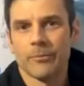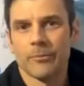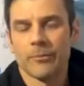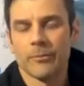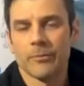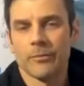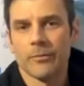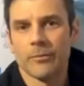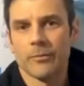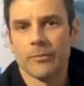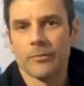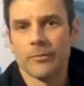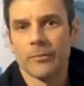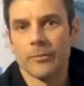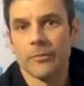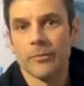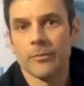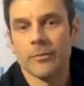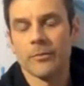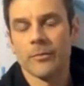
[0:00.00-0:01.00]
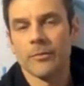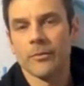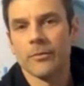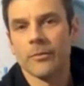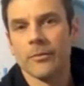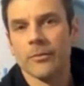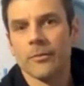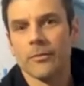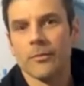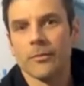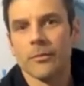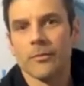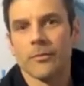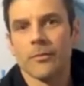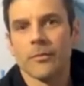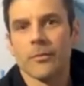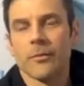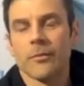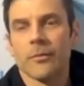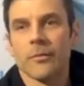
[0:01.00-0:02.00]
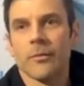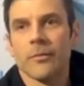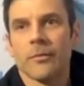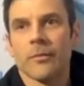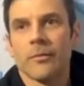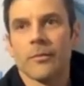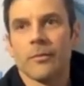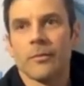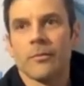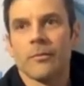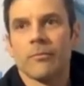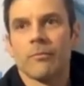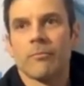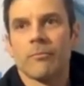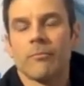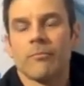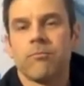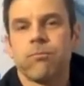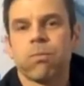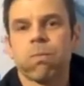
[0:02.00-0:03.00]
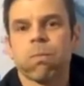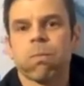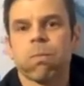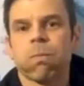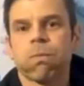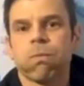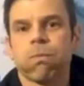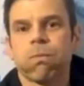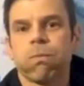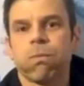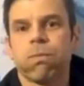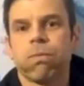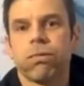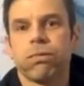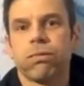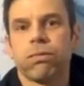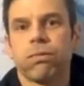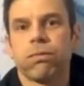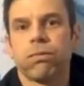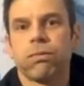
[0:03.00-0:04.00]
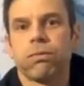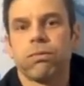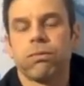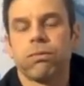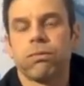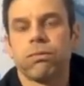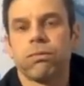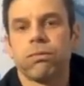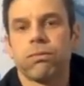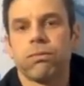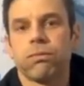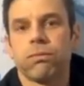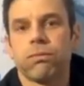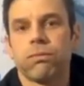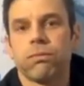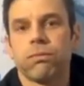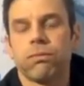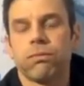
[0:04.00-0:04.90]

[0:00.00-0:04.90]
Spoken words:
[no speech]